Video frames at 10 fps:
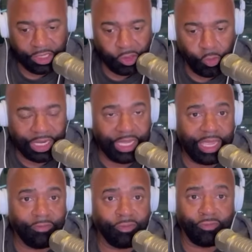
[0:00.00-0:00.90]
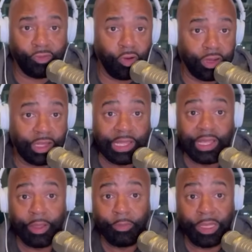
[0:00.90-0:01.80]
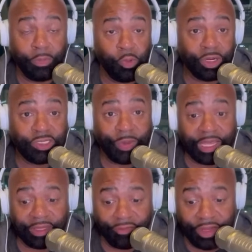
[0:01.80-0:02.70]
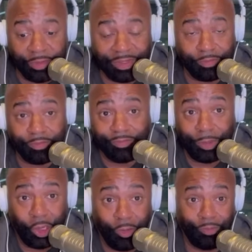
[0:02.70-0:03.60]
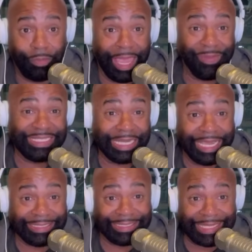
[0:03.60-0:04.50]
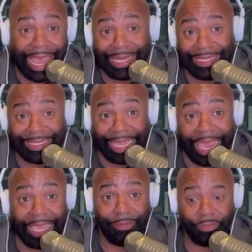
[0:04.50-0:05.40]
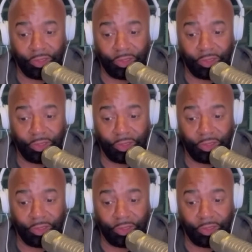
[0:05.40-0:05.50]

When he came from Florida, people were expecting for him to, maybe change the tight end game.